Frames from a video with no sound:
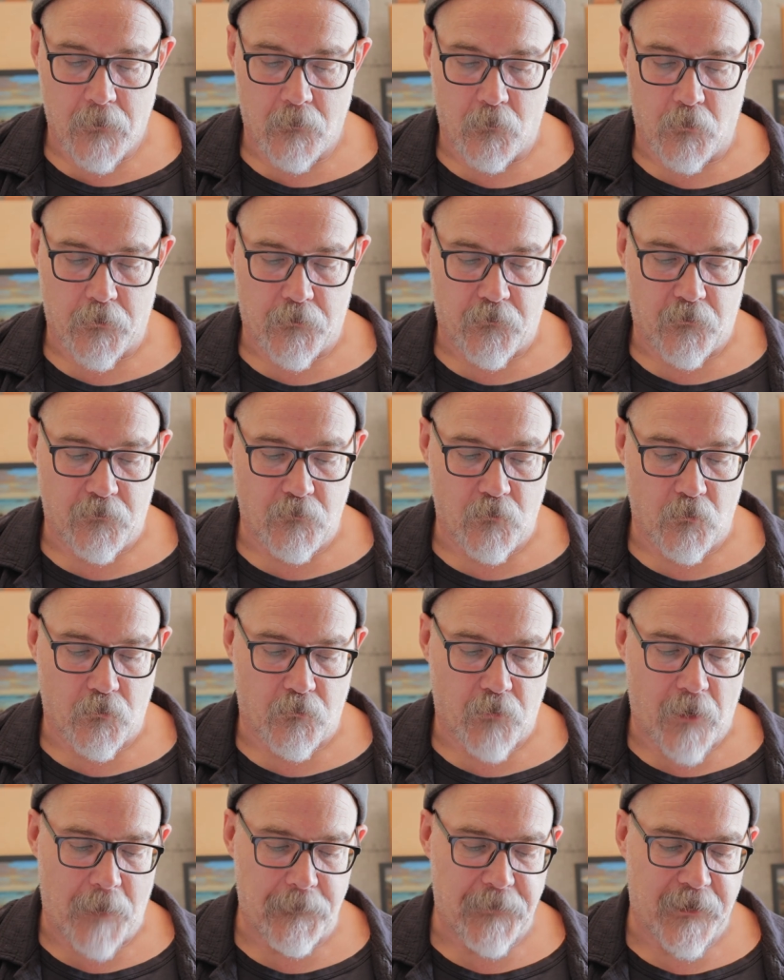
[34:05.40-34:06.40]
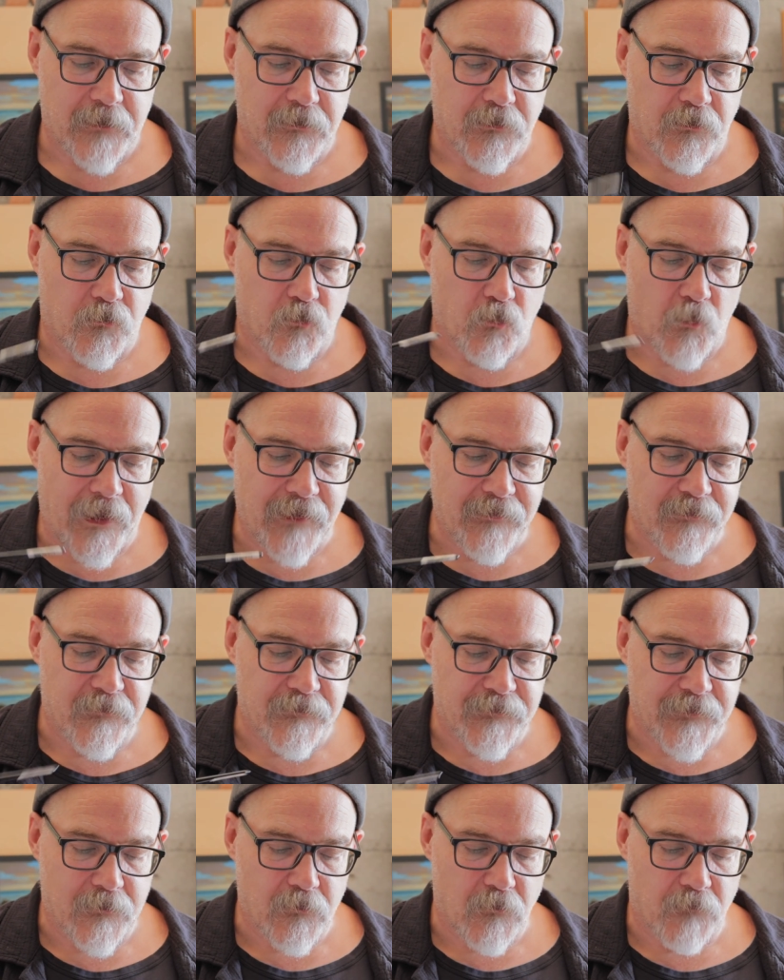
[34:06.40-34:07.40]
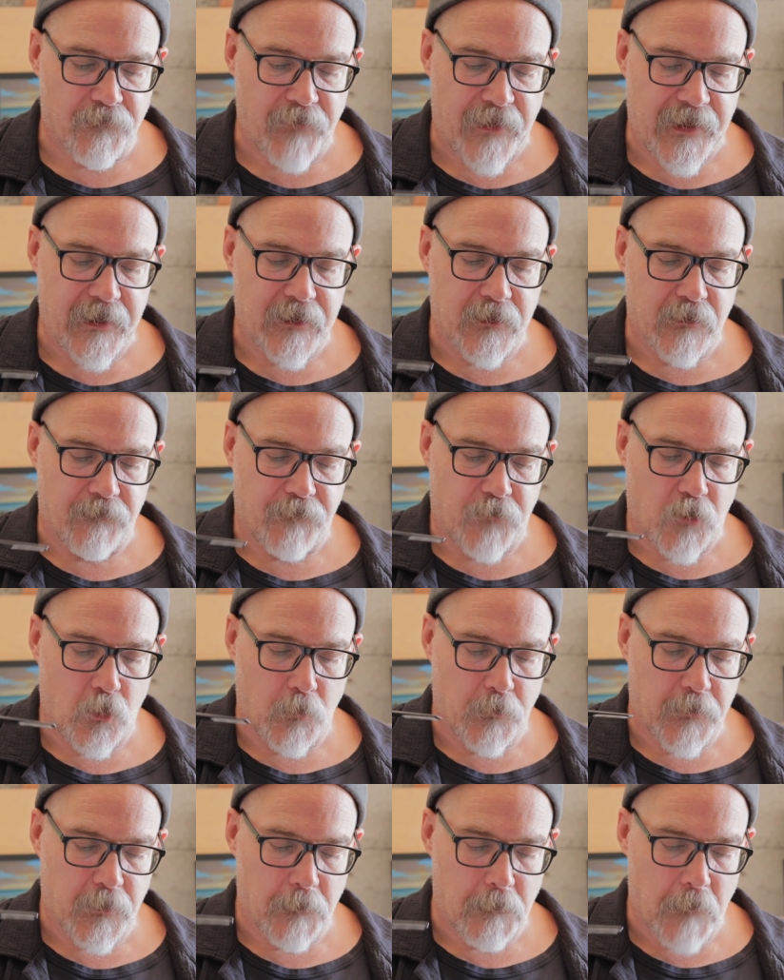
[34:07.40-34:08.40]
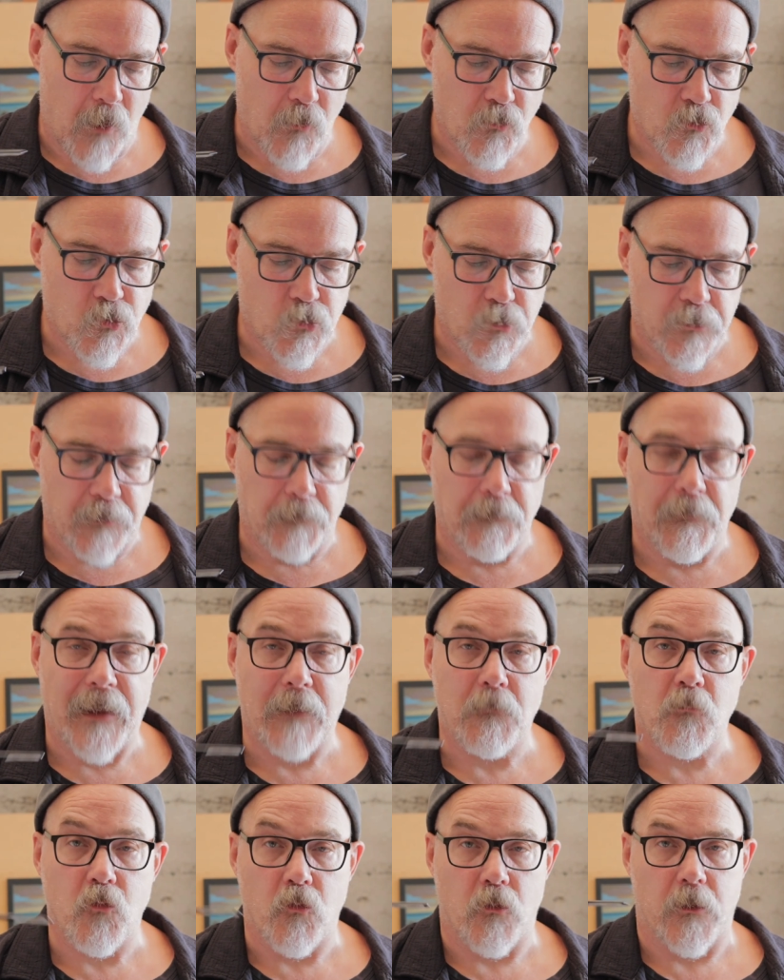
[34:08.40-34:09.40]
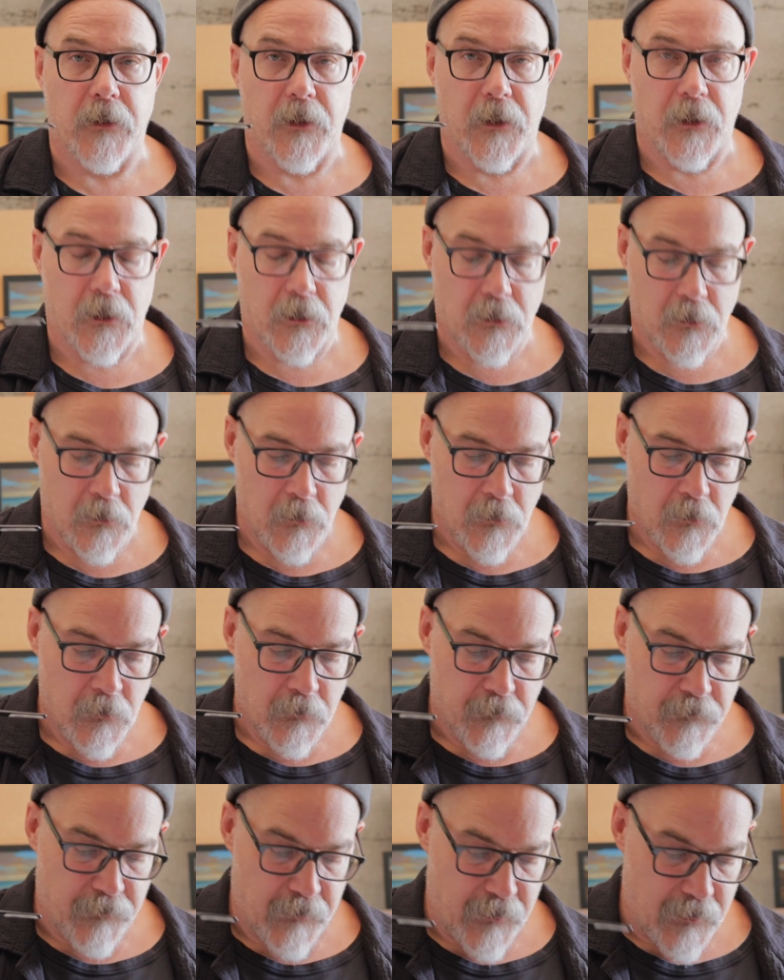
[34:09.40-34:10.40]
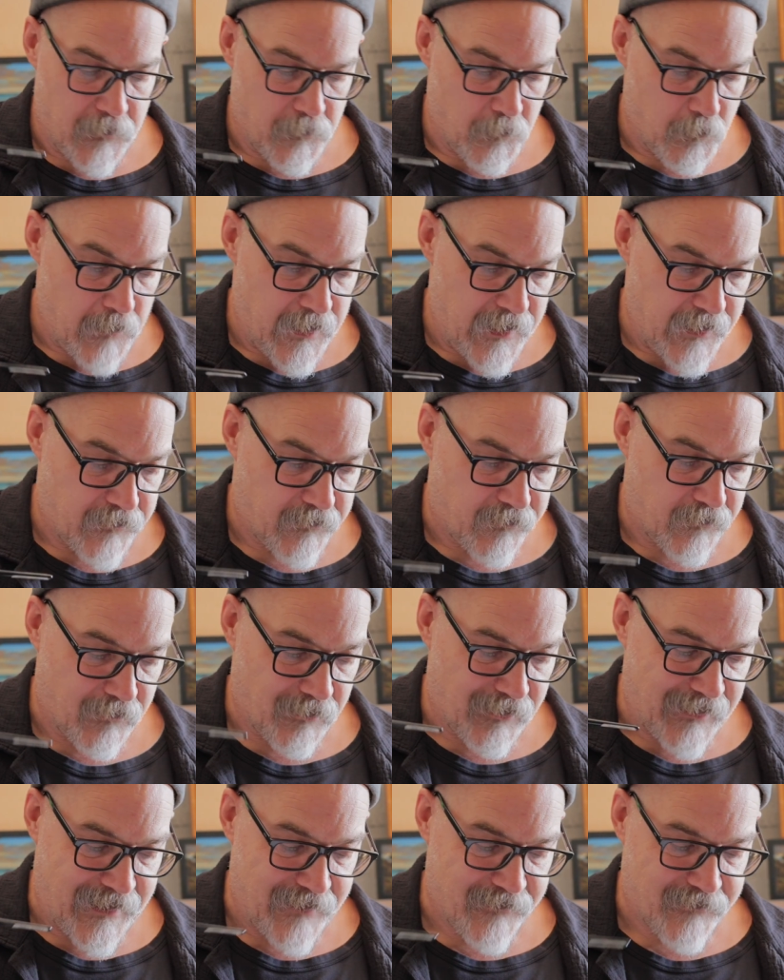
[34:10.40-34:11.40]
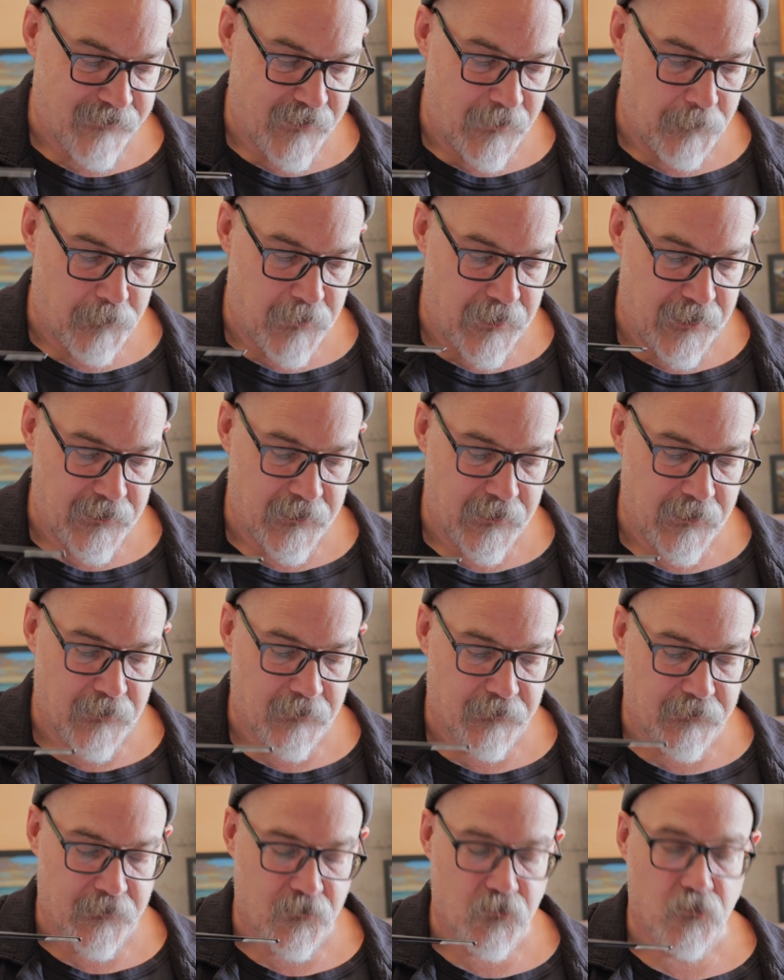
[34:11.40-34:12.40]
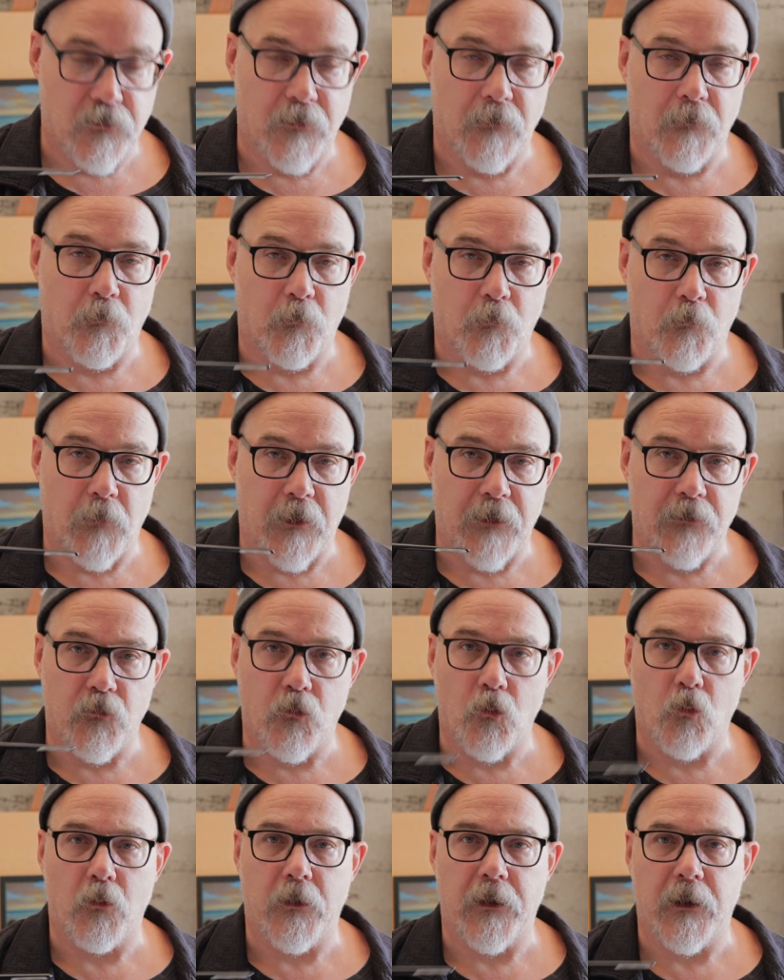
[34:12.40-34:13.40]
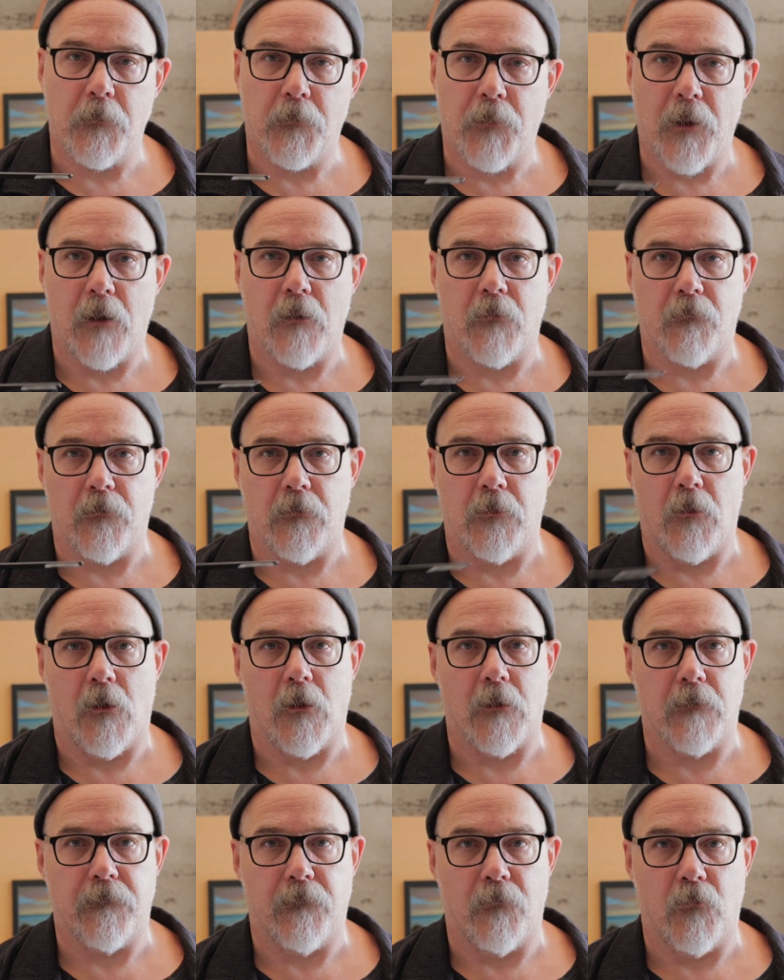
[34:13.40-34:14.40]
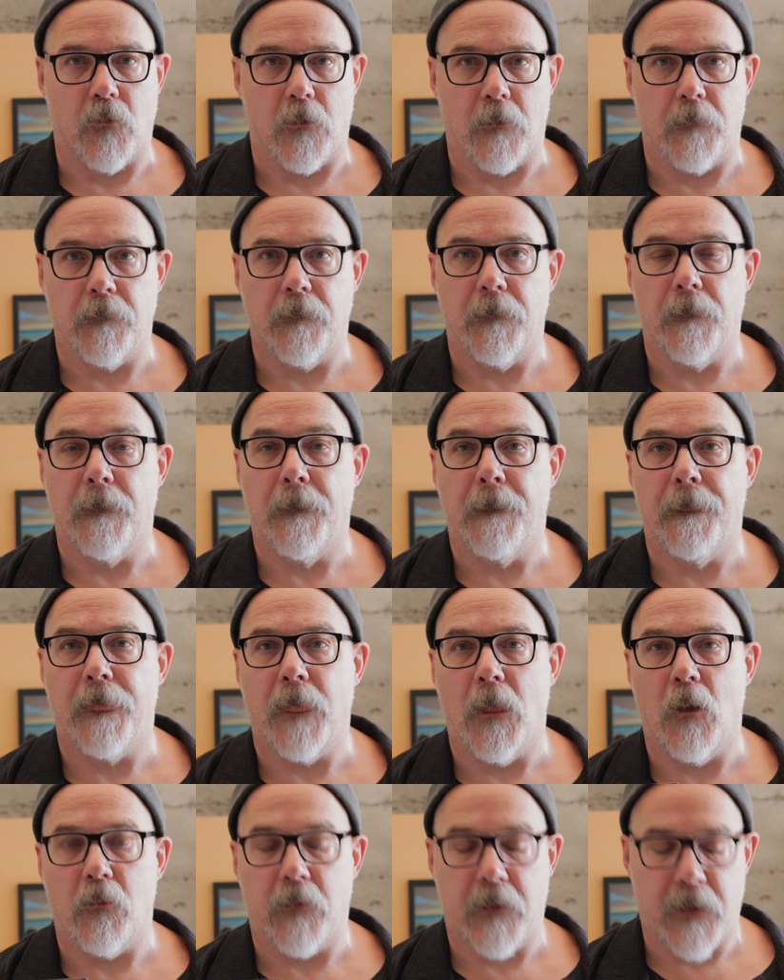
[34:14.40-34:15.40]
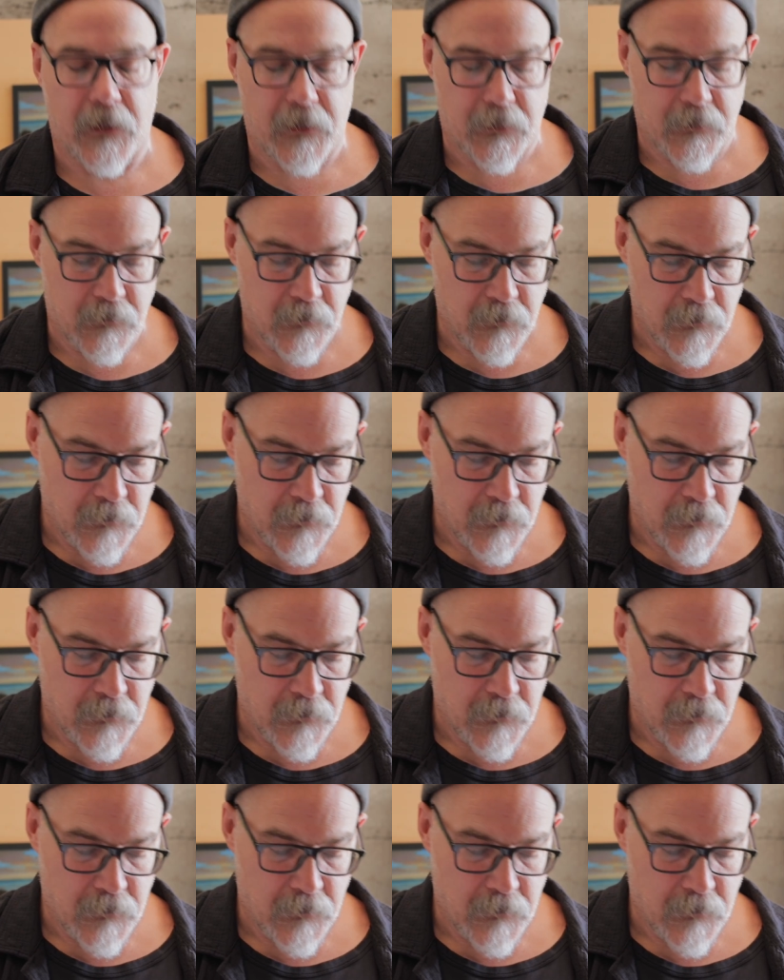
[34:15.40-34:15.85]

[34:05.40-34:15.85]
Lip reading: We're trapping into the transcendental vein of human emotion and memory that makes landscape painting such an enduring and powerful art form. Okay?